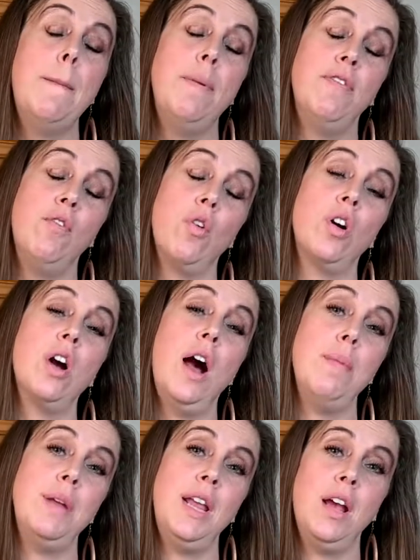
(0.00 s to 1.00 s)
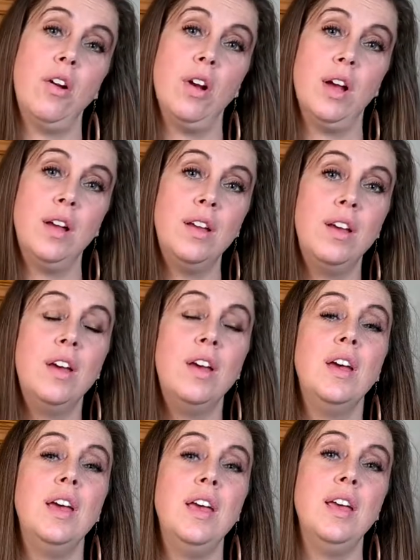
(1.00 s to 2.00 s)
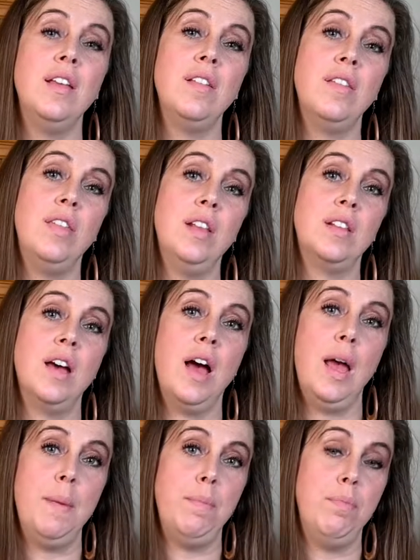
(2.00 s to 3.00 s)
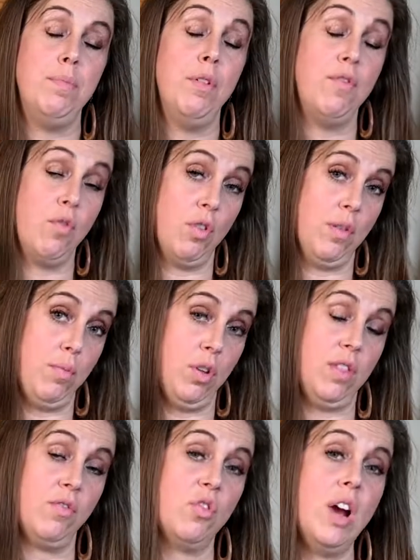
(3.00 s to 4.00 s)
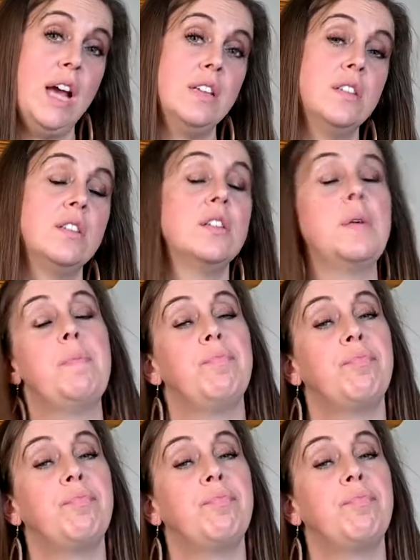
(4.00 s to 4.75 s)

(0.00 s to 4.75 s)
Before Common Era is the time before the birth of Christ,